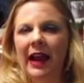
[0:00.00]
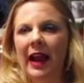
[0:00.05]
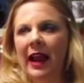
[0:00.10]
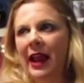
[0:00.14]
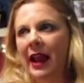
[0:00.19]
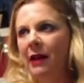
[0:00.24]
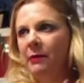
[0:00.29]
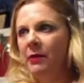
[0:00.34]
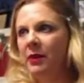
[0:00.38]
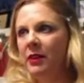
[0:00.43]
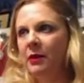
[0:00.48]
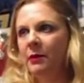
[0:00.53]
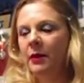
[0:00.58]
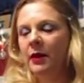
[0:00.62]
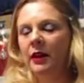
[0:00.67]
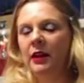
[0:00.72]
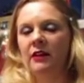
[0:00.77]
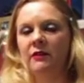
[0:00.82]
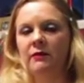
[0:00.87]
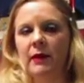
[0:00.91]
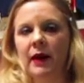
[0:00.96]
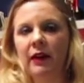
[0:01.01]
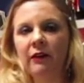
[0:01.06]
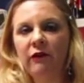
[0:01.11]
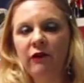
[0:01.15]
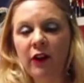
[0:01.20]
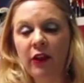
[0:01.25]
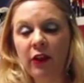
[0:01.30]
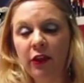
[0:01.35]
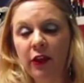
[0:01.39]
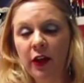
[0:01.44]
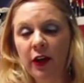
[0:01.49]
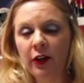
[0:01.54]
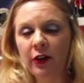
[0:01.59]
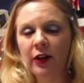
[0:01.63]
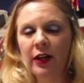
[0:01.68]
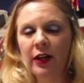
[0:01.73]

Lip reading: I am in the middle of my 5th year